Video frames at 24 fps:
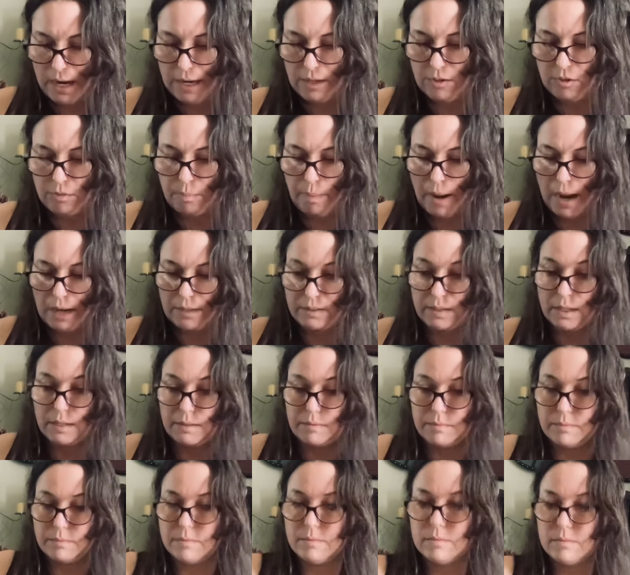expected,
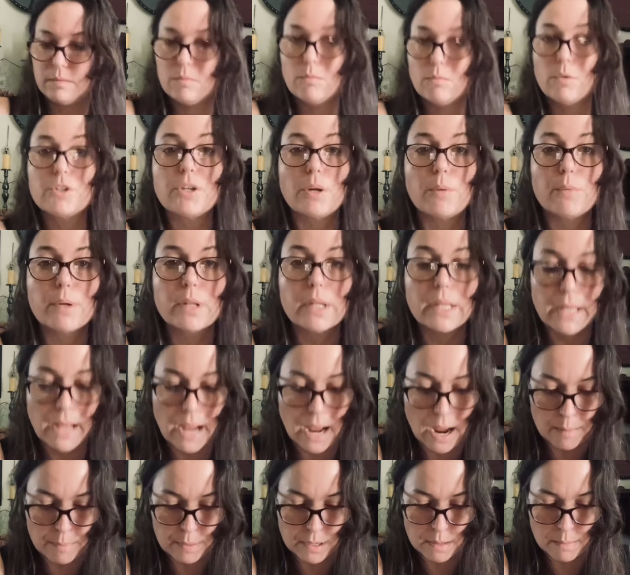which I'm really
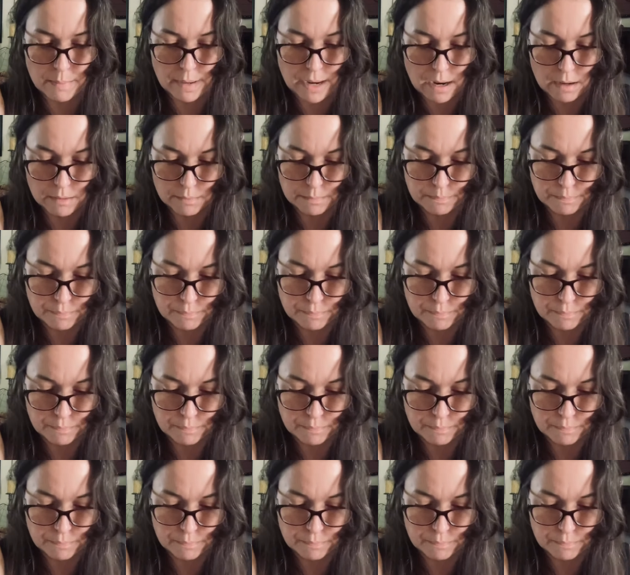happy about.